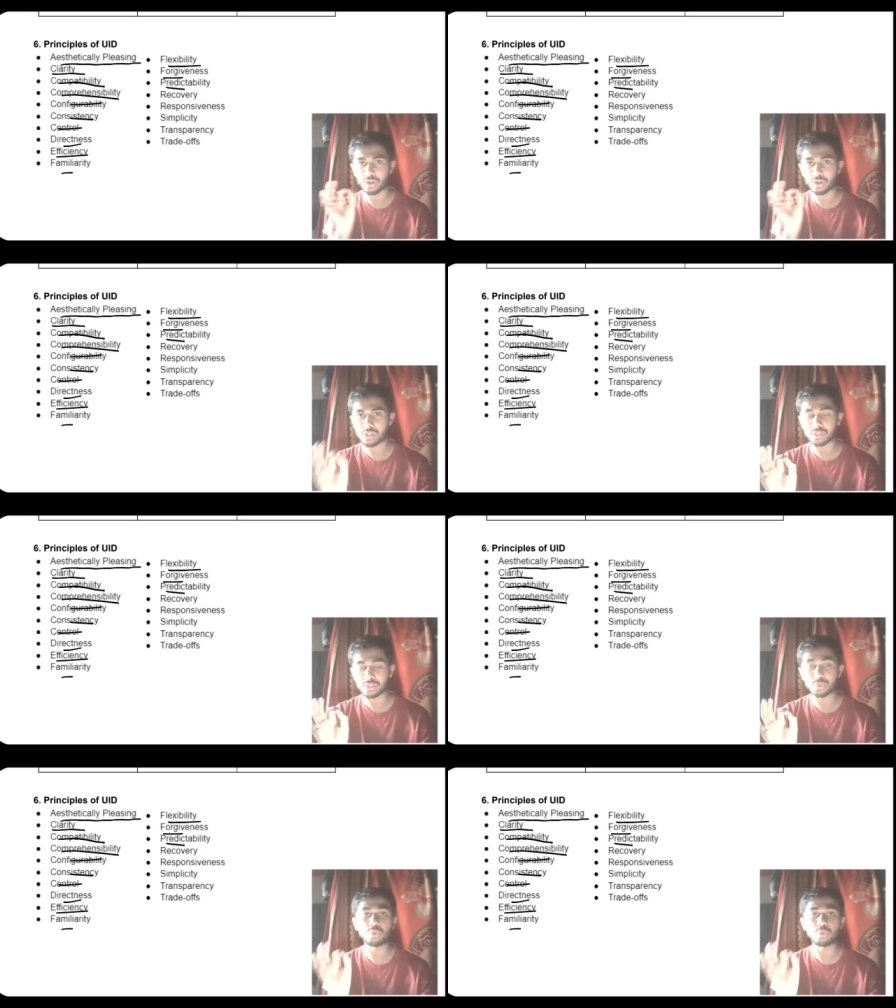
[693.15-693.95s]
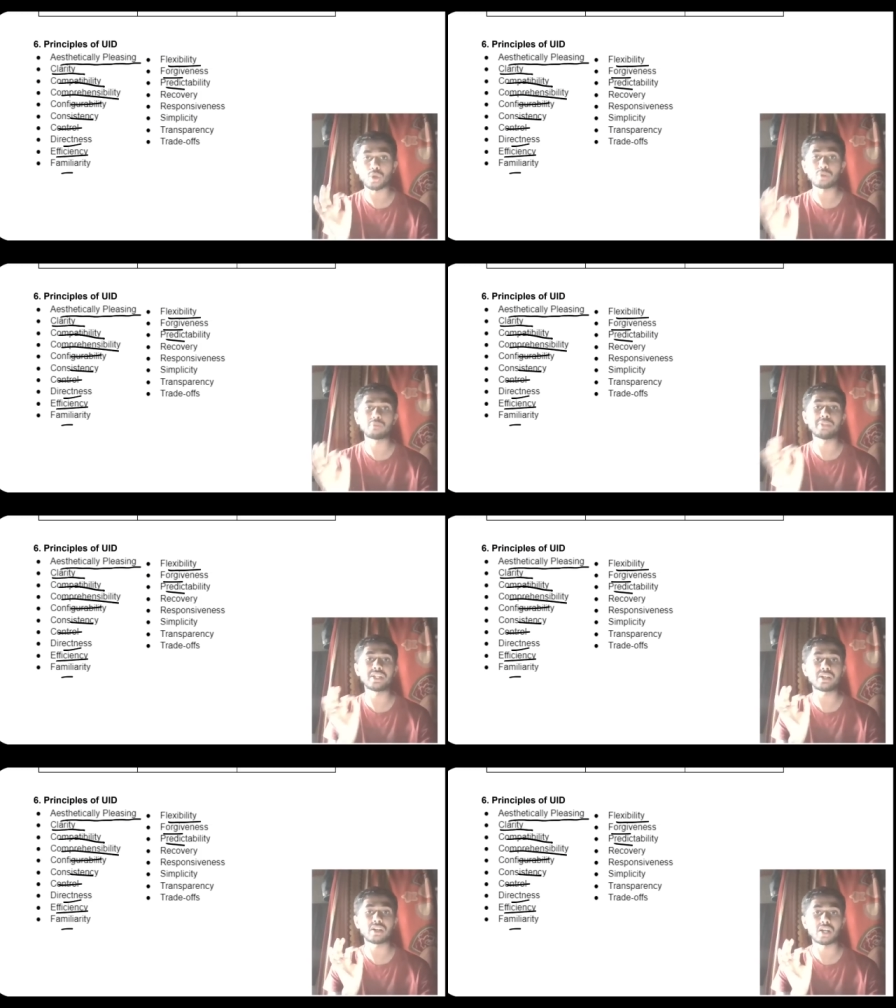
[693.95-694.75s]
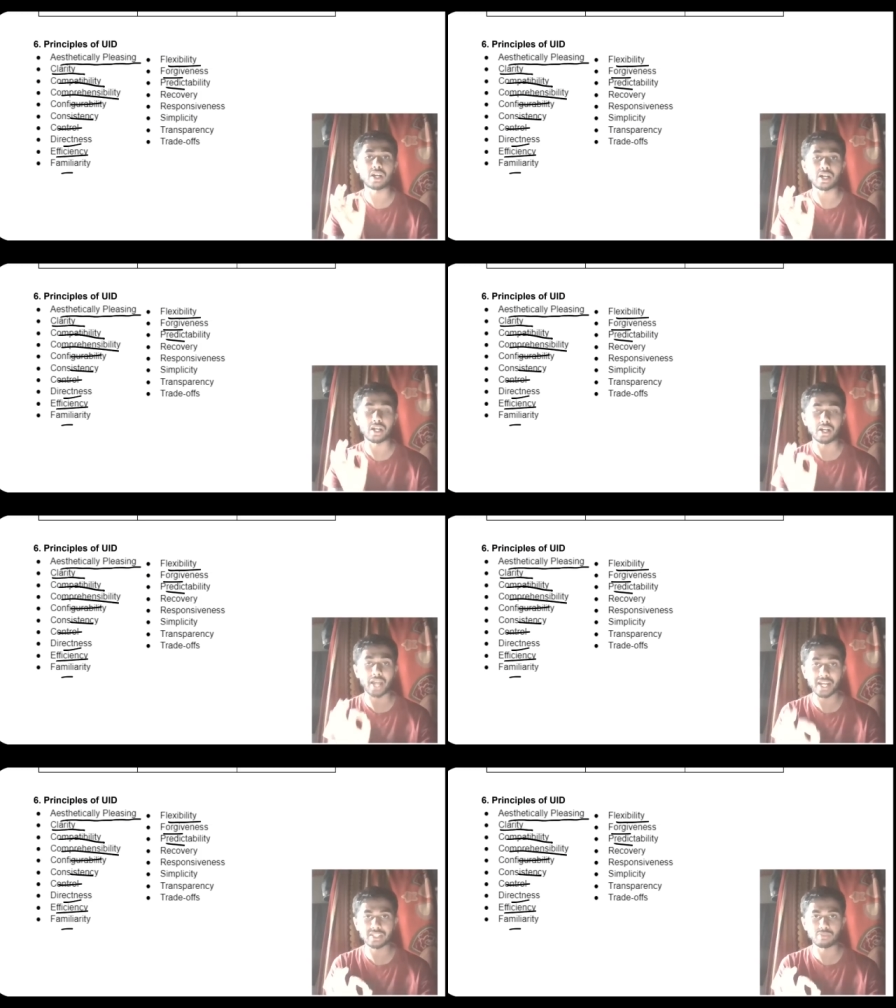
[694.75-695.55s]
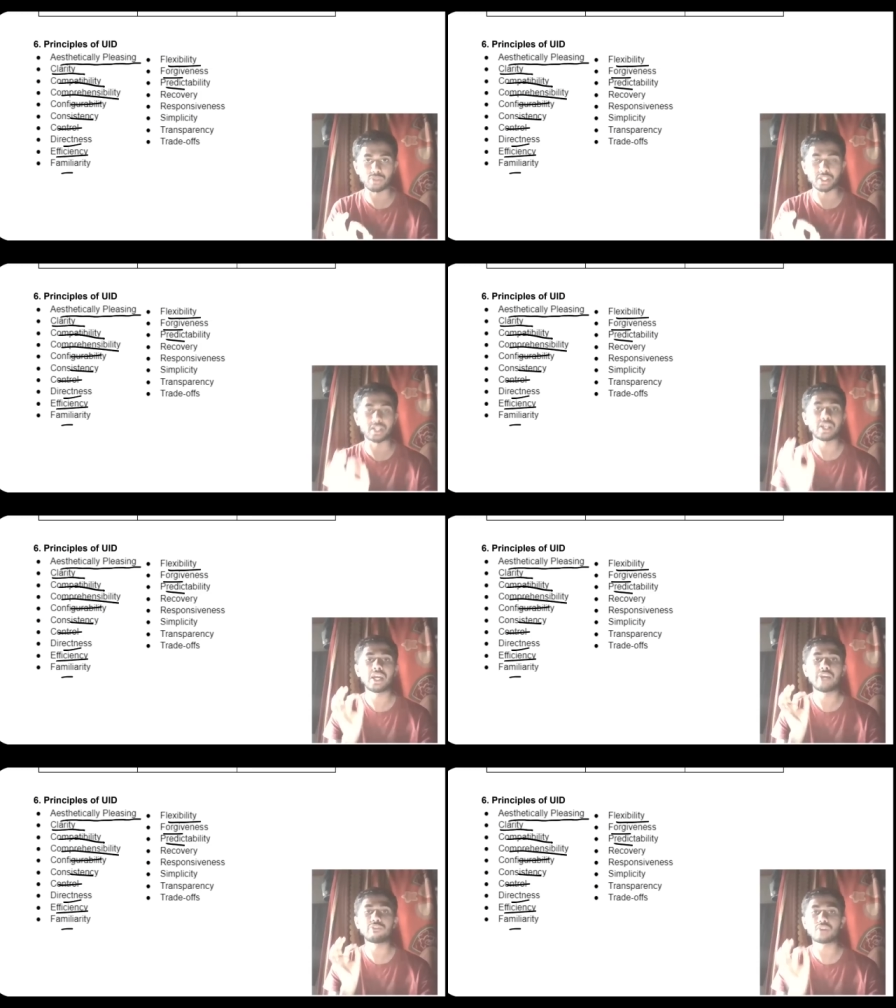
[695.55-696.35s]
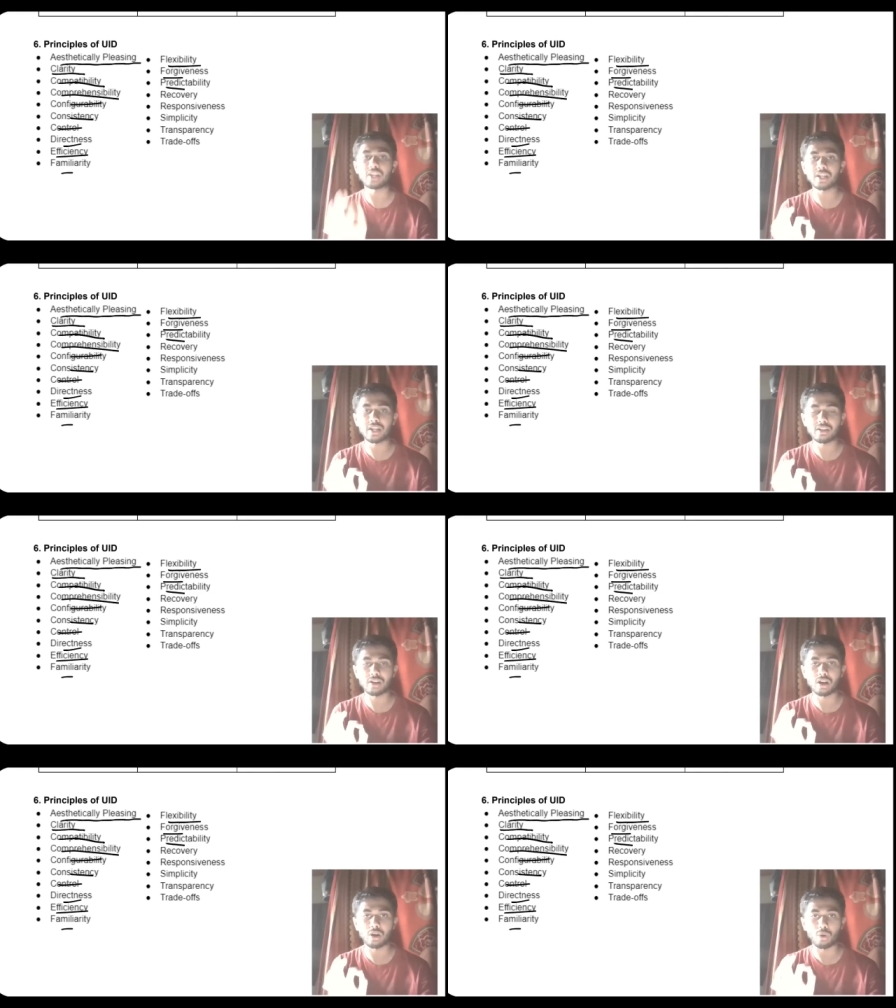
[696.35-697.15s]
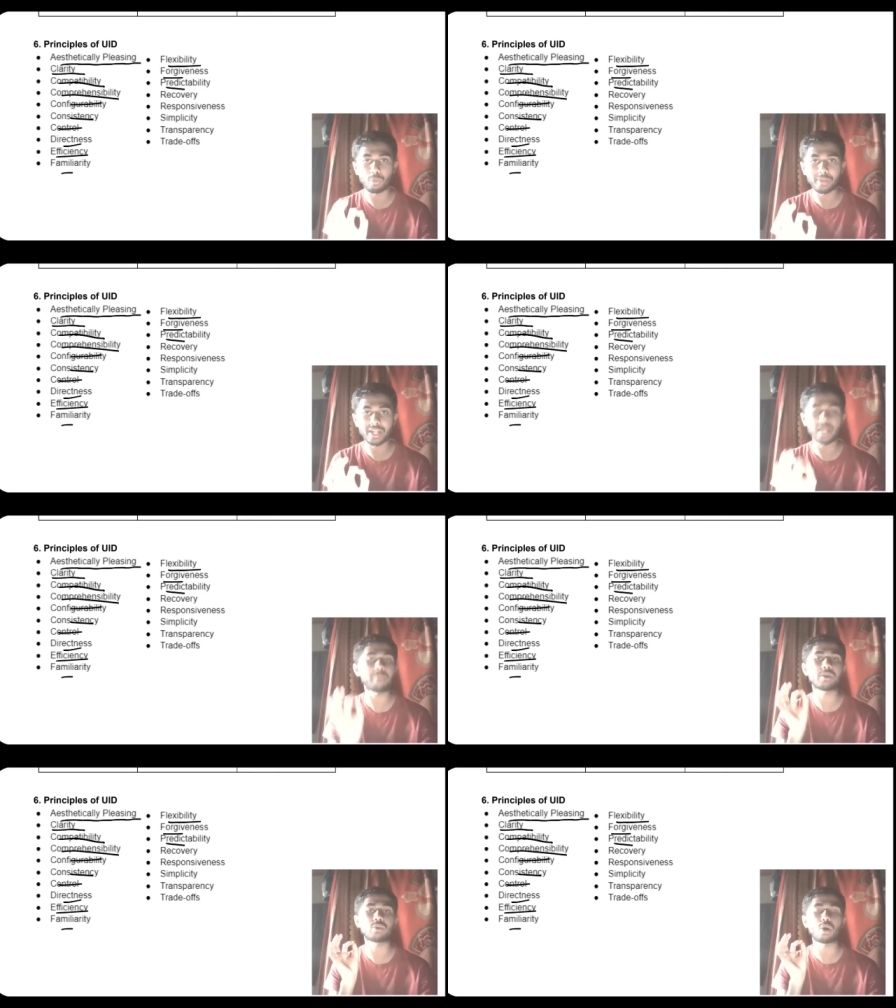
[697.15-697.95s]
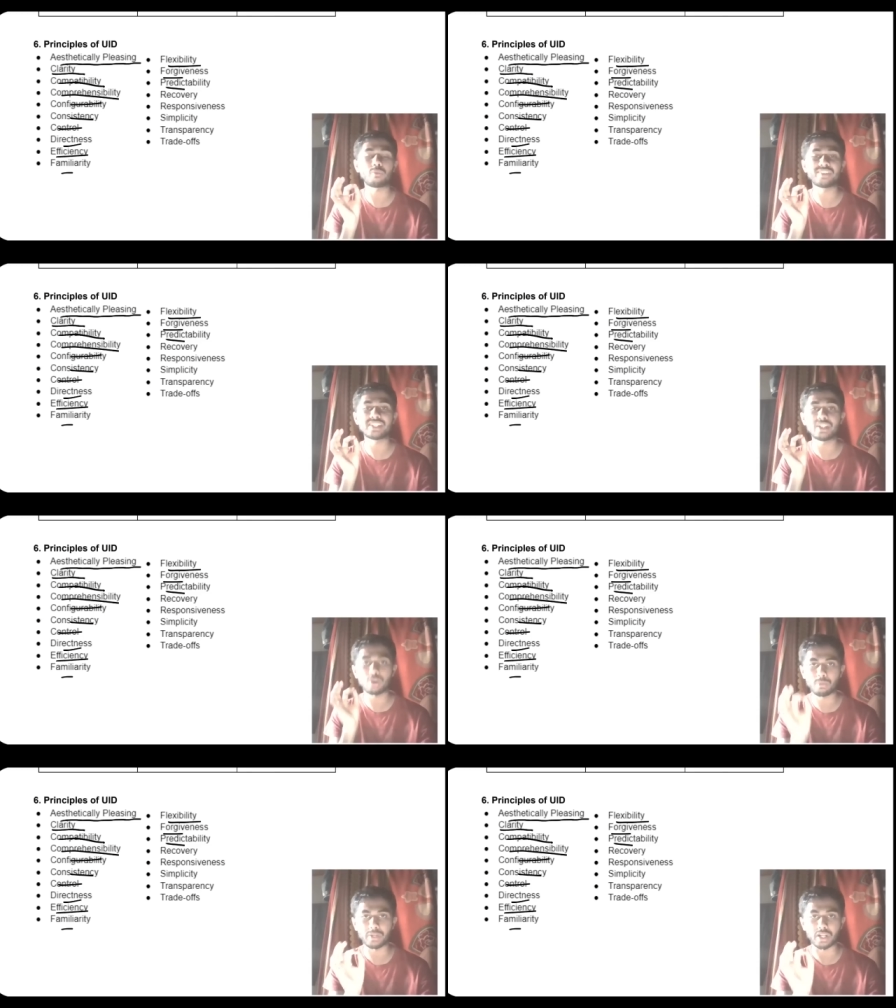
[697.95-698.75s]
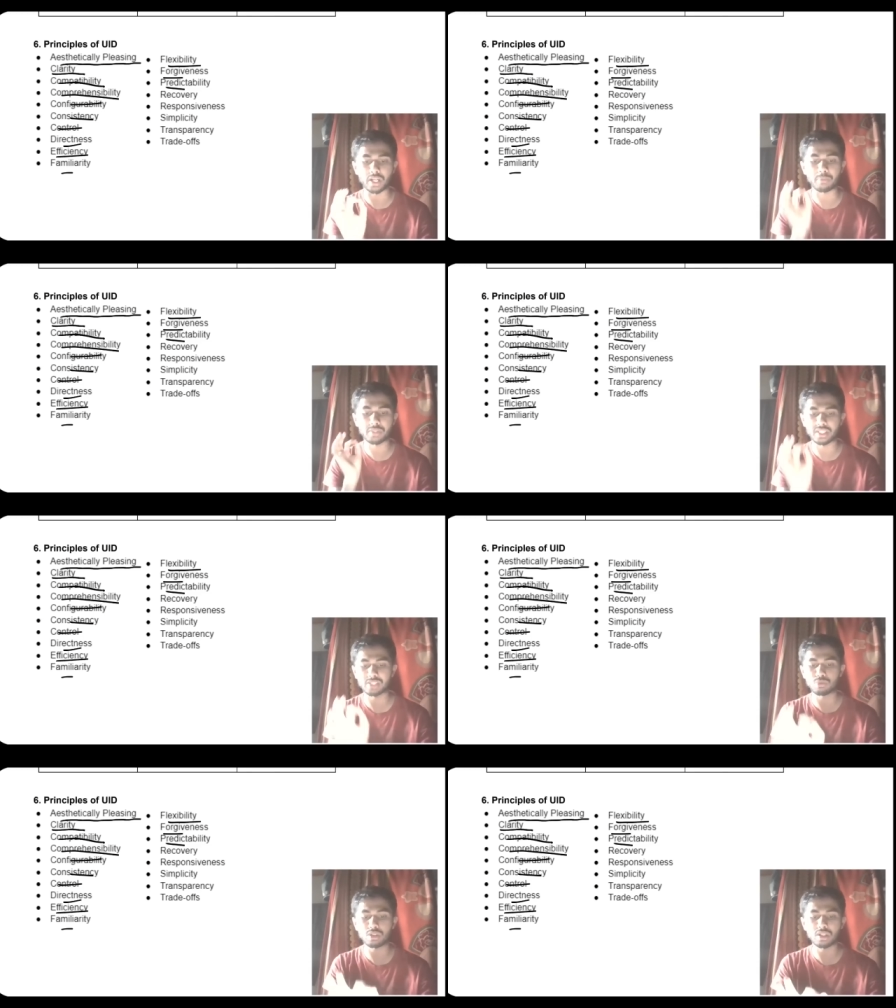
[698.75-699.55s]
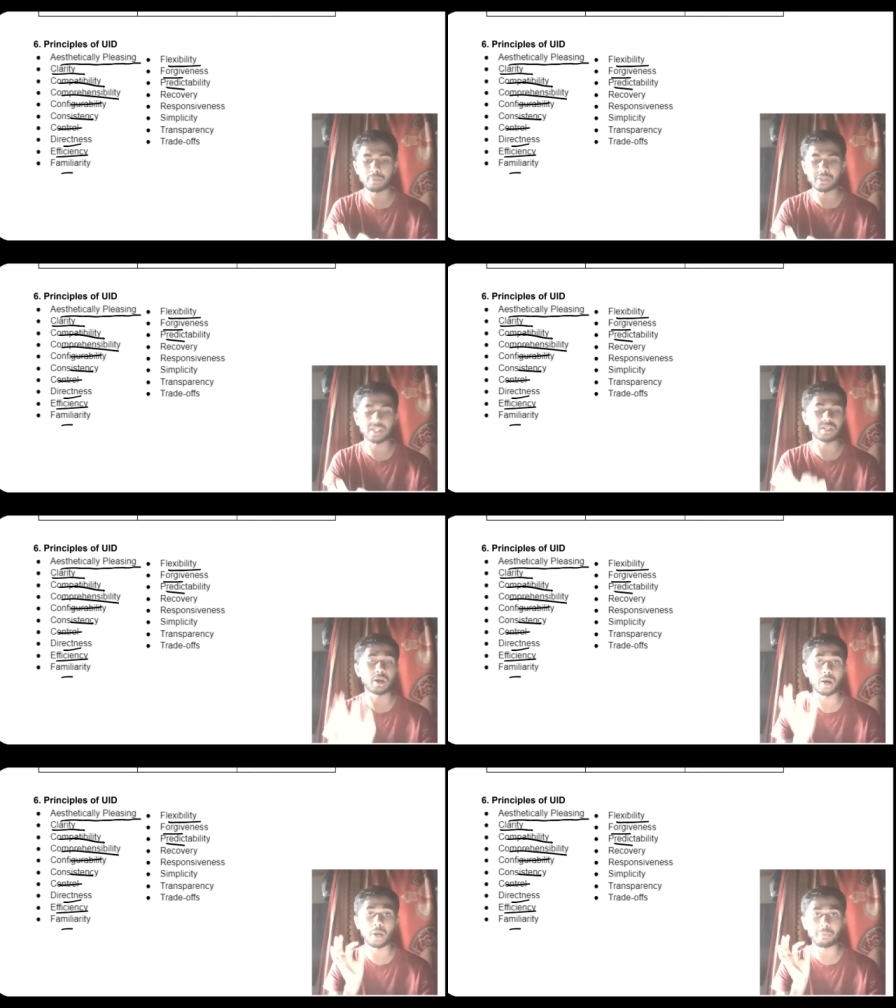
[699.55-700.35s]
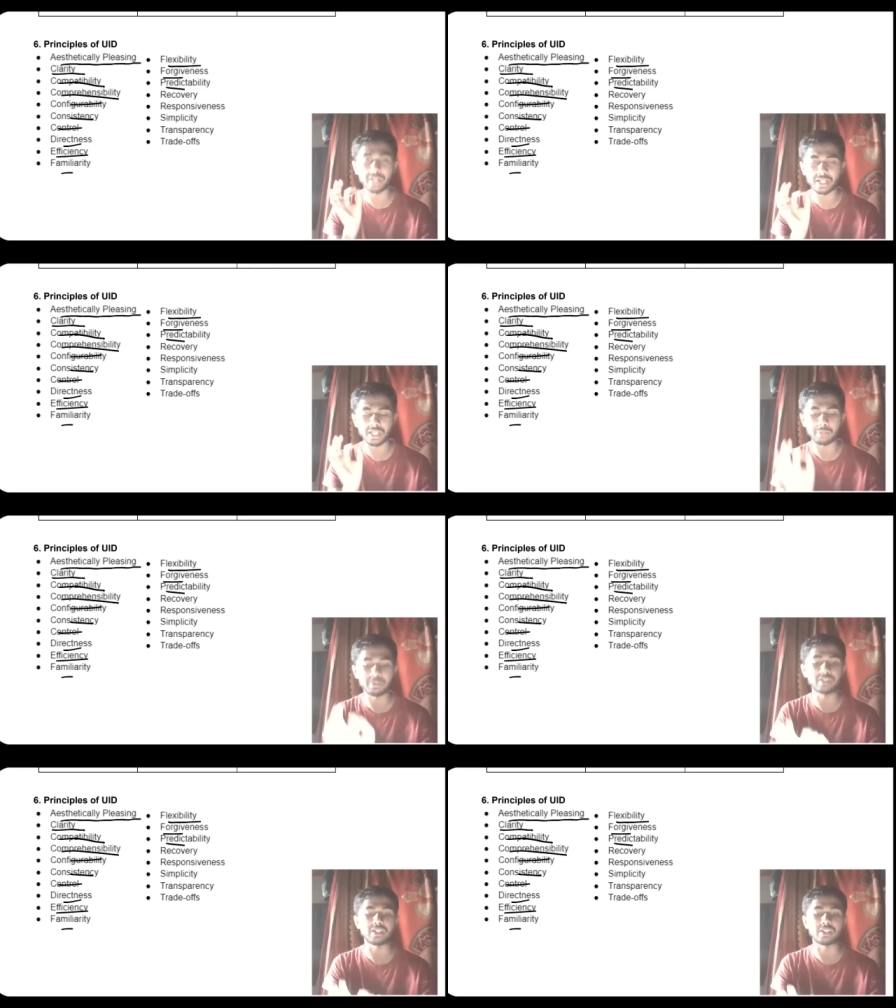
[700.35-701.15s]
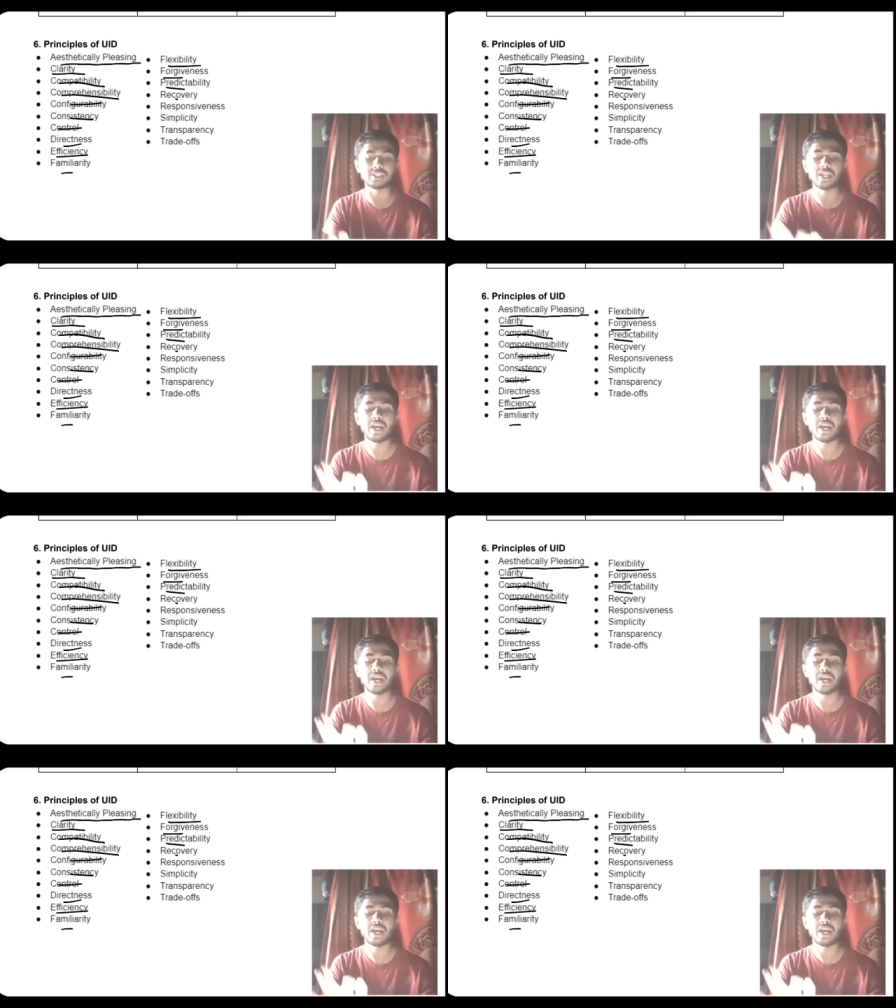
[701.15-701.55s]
you are going to do what will be the uh, action for that if you click and uh, open an app it will obviously open an app that's what predict, uh, predictability is